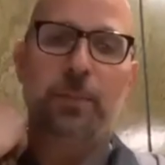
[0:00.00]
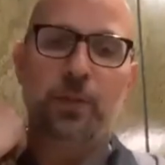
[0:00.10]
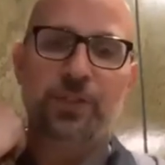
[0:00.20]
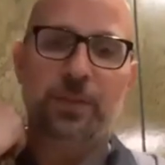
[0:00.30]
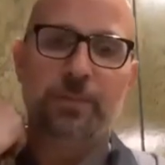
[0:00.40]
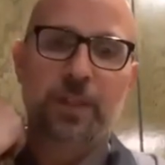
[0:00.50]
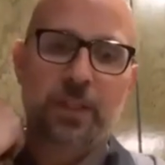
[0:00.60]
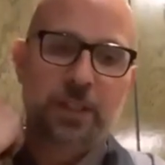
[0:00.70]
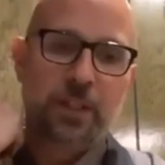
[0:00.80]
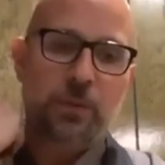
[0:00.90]
Buddhism,
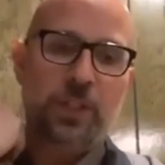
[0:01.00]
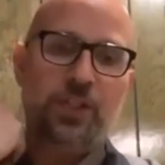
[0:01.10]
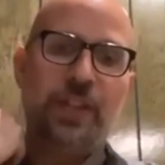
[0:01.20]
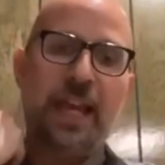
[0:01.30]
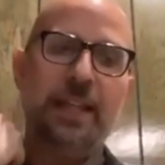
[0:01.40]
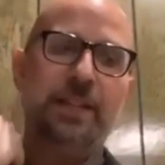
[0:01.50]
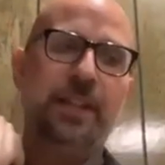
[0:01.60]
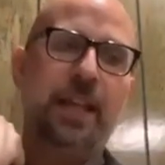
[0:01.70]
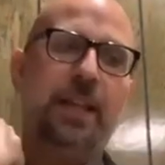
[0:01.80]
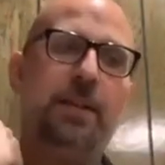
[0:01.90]
which then is
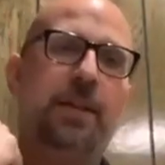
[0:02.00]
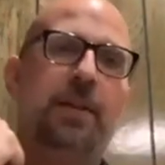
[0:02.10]
a